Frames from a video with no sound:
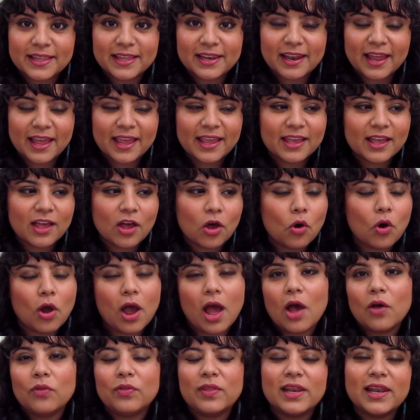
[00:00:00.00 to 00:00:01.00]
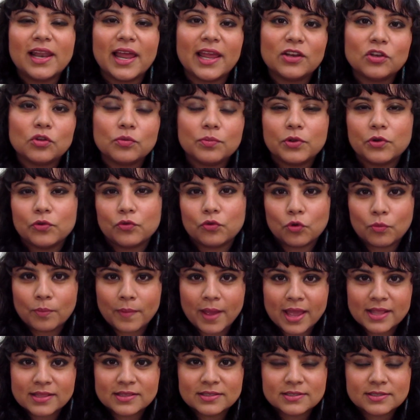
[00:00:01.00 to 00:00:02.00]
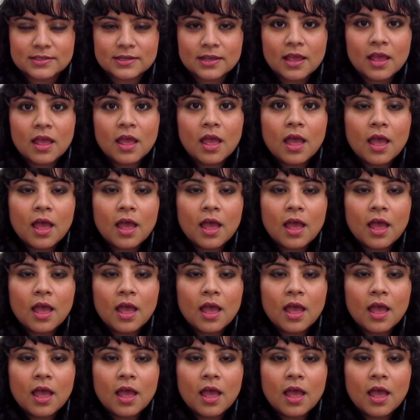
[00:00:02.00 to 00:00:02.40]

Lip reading: they like, or how they like to be romanced,